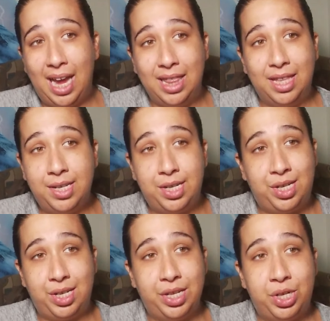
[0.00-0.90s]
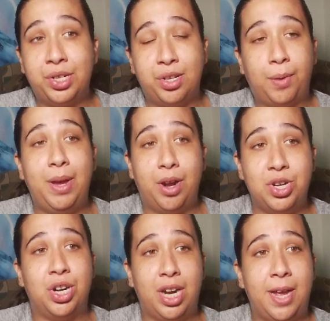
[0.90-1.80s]
and this just took me on a
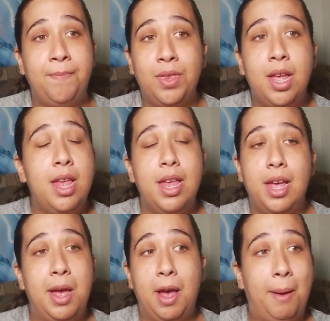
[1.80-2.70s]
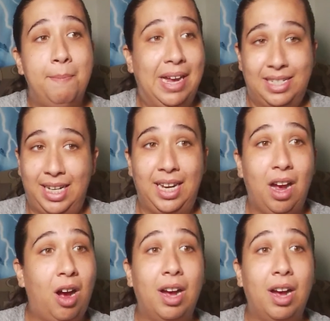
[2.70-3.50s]
journey. Amazing.